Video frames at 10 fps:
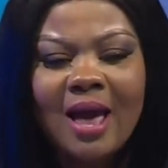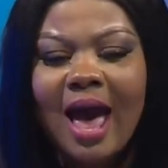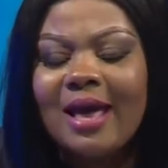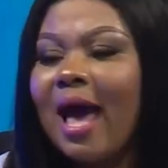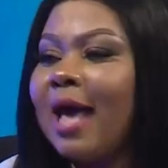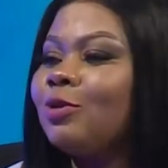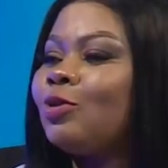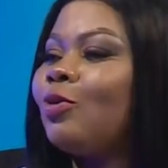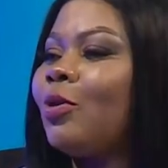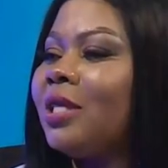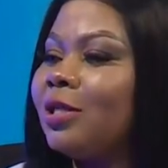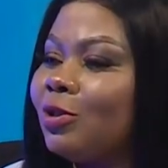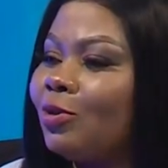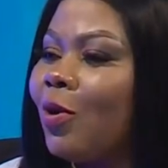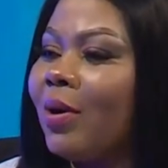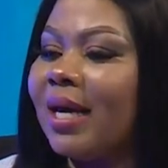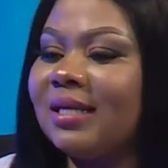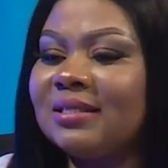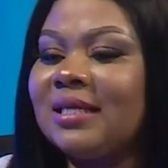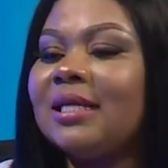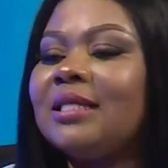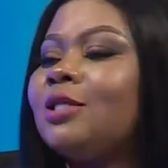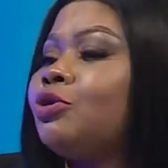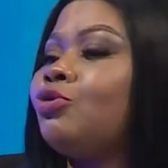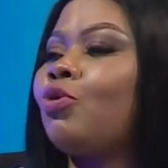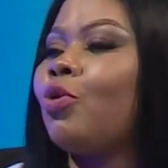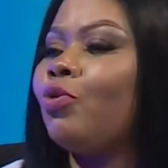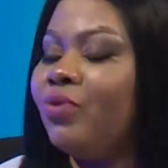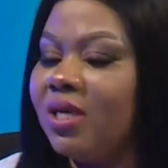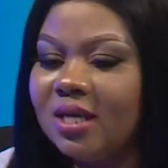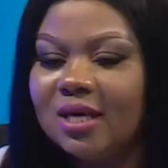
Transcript: I saw the song is telling a story,